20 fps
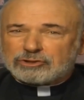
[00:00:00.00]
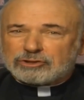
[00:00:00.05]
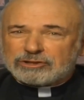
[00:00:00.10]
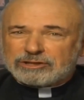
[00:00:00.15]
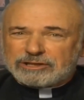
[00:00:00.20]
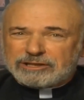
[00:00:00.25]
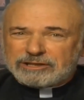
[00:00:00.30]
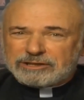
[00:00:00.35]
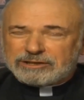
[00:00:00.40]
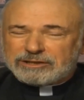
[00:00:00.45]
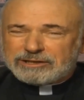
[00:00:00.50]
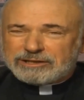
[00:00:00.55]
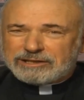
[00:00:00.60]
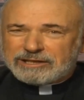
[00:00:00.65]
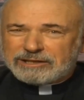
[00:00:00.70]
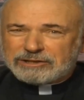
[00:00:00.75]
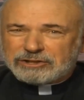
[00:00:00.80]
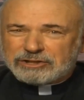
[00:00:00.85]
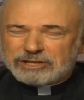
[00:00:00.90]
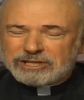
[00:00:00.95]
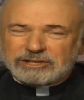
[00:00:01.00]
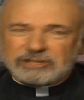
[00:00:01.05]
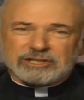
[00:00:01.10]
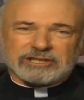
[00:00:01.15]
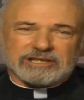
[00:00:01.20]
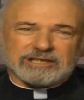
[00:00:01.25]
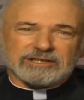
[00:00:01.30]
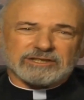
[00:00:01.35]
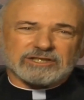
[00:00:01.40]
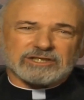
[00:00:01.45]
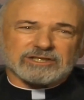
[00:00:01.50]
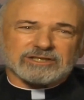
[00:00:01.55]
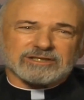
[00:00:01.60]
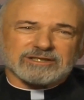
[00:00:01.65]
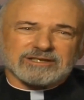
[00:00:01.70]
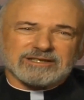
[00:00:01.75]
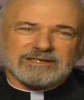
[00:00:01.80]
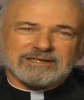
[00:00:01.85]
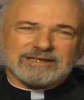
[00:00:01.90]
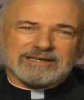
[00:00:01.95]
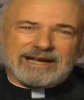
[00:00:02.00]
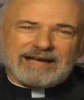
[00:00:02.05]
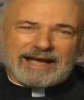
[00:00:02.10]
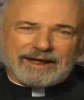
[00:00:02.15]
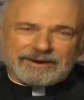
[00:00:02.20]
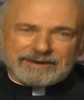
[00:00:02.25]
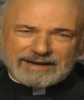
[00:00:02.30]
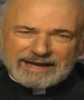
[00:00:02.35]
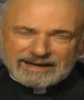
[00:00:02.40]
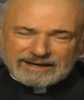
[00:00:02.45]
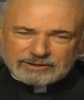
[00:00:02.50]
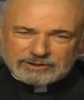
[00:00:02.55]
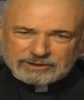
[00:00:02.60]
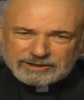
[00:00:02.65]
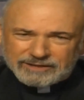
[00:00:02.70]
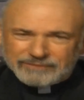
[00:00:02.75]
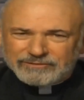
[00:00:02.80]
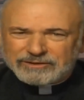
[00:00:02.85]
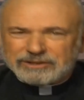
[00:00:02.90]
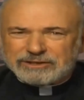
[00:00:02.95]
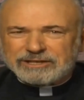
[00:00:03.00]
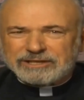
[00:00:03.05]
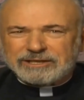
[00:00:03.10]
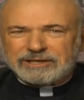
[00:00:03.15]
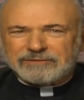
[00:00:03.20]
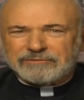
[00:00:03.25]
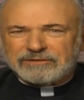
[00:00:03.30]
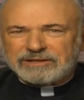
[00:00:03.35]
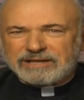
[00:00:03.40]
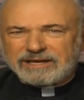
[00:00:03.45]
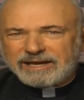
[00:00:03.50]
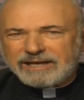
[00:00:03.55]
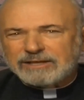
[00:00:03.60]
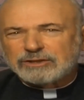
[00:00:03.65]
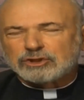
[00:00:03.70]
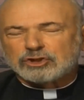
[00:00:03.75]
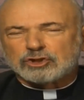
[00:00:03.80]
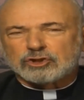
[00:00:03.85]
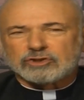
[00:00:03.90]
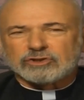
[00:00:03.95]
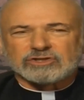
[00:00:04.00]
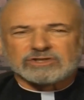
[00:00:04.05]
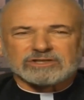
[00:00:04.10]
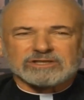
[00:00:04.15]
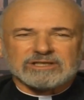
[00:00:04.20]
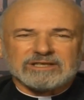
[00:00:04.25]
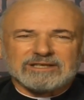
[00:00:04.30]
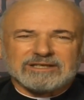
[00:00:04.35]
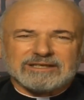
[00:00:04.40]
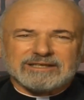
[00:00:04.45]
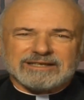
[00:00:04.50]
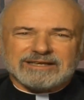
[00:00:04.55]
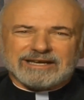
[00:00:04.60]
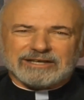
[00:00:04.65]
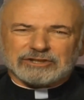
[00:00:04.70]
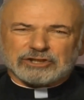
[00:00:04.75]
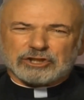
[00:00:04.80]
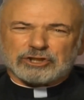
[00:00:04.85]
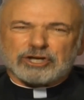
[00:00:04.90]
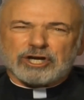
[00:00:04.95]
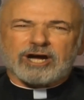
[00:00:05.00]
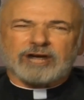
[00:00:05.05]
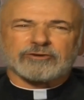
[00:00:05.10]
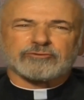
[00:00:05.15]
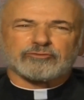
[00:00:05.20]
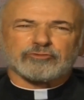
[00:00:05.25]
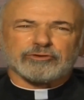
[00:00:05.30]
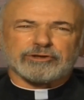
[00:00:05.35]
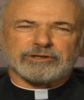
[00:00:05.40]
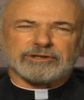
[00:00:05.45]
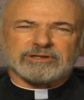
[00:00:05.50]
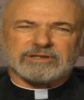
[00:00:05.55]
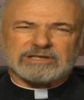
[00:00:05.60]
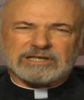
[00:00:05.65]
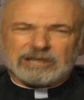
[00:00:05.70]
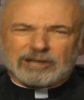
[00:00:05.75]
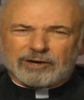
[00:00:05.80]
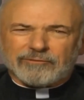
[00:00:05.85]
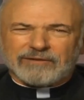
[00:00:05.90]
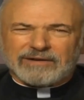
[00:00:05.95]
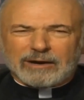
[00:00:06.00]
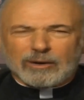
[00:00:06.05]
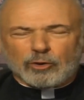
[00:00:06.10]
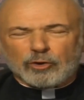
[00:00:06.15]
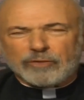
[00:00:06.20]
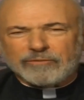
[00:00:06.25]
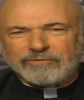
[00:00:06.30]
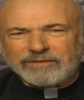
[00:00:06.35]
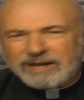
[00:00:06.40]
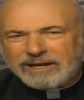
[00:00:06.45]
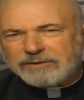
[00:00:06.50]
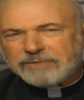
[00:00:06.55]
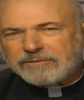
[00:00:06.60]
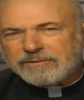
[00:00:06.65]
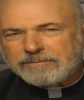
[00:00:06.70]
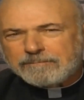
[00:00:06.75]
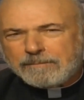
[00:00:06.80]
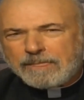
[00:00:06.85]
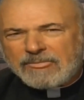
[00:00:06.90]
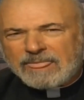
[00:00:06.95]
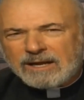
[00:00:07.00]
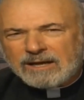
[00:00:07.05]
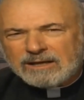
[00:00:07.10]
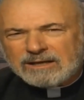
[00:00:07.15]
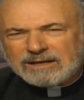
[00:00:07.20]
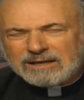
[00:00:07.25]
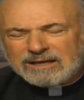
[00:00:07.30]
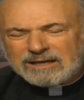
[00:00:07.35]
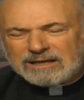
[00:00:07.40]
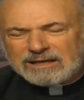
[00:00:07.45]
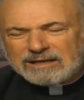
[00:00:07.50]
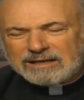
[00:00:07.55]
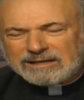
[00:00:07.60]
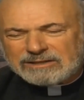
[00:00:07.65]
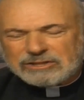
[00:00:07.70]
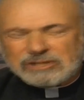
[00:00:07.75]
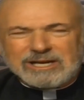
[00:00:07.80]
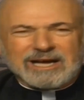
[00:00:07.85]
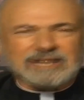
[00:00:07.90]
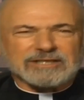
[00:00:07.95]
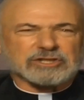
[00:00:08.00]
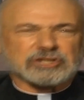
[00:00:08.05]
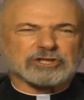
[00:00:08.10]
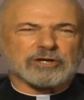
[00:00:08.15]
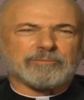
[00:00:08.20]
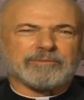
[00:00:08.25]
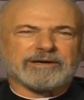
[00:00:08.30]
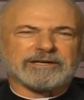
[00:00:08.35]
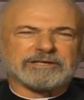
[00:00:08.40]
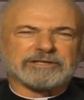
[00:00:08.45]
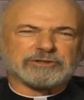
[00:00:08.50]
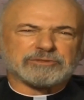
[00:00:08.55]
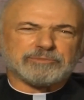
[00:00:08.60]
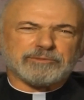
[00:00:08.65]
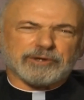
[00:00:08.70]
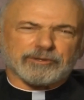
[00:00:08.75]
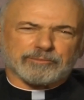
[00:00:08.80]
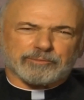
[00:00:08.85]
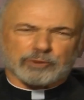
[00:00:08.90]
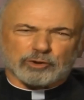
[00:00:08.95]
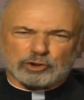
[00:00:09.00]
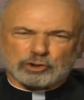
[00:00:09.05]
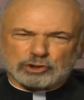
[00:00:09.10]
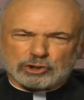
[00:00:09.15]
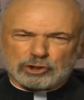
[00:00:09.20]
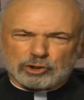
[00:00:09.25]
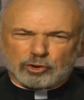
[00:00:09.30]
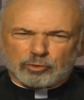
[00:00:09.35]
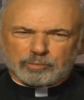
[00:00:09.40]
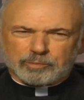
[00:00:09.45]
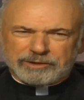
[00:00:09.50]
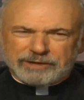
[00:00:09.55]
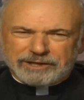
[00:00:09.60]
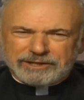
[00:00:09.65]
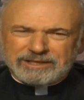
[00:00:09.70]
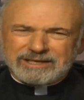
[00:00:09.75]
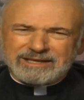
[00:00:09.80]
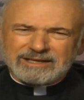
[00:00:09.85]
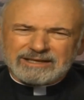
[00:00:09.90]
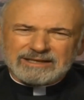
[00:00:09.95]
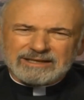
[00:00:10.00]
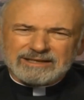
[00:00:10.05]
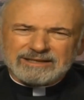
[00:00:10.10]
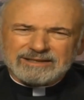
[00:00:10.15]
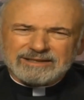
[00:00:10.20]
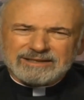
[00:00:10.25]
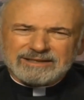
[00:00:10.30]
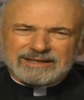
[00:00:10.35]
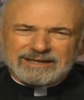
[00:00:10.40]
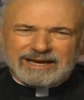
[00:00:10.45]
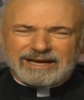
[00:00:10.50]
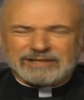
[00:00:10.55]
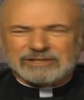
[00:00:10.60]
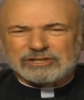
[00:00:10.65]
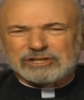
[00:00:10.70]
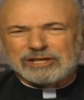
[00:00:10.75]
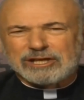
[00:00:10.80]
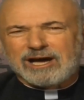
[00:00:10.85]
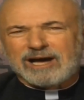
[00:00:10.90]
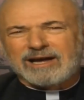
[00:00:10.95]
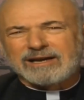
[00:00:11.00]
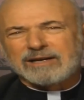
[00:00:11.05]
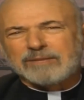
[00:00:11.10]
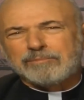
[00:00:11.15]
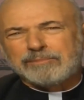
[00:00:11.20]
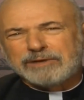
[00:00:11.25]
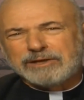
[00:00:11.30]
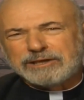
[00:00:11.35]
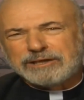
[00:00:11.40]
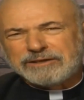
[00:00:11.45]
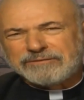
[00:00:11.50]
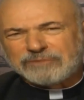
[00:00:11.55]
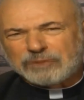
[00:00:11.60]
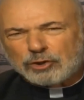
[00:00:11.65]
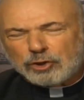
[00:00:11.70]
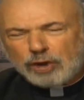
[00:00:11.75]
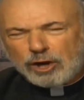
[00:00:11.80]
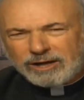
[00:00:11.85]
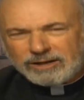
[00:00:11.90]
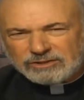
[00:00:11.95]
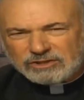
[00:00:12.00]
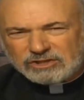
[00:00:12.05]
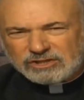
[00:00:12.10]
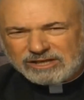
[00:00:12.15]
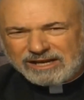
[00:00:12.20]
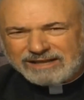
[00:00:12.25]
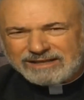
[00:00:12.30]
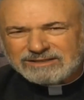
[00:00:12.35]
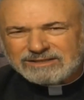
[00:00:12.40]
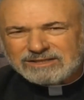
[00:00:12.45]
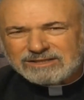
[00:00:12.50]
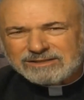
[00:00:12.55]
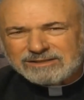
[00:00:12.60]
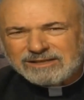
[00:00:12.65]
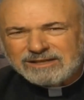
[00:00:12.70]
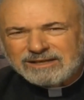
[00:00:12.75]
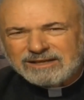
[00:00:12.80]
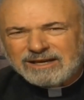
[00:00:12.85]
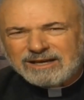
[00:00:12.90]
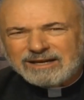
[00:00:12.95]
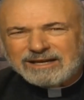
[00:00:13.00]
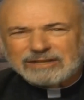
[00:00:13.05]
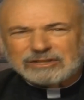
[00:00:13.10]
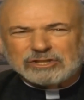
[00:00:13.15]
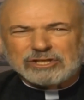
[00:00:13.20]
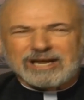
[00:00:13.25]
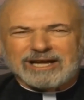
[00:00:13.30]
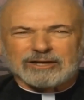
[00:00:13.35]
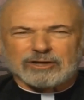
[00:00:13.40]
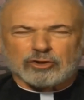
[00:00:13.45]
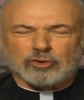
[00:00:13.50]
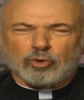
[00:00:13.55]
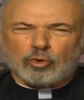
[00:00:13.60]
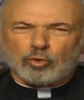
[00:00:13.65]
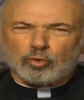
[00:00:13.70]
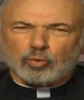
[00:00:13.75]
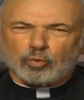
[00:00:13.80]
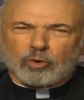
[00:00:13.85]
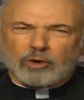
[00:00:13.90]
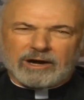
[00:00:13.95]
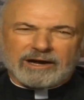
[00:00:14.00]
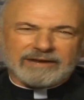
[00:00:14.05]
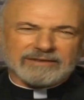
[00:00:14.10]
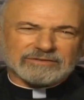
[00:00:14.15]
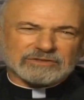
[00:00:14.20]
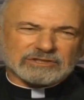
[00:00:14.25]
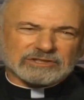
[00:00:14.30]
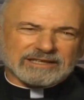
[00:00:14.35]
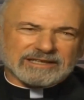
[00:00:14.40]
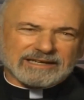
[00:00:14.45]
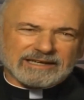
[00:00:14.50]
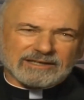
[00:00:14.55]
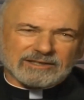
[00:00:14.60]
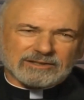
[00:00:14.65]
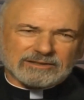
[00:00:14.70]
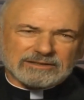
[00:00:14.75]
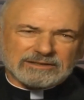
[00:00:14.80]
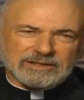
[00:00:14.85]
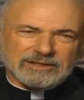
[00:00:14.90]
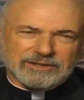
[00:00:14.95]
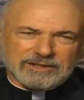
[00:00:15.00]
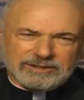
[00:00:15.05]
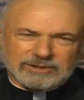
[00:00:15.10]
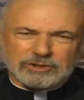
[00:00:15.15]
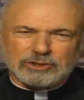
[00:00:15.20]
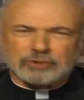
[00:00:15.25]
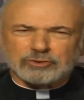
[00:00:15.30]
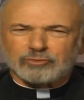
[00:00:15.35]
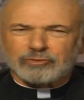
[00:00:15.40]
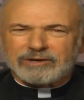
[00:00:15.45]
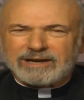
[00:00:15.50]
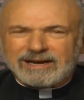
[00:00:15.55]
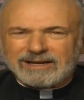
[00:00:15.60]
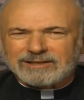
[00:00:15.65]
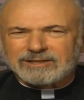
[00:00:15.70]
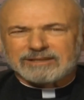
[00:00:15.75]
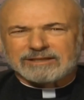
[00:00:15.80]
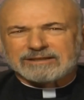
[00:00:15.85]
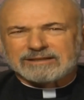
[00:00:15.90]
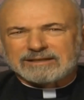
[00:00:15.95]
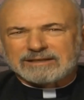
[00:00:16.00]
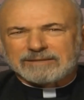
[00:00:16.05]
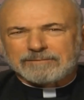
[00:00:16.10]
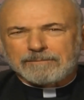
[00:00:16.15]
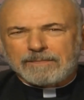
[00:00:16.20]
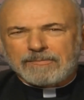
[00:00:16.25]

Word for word: The existence and activity of the angels is a doctrine of our faith. It's not somebody's mere personal opinion. It's not medieval nonsense. It's not an old wives' tale. This is reality.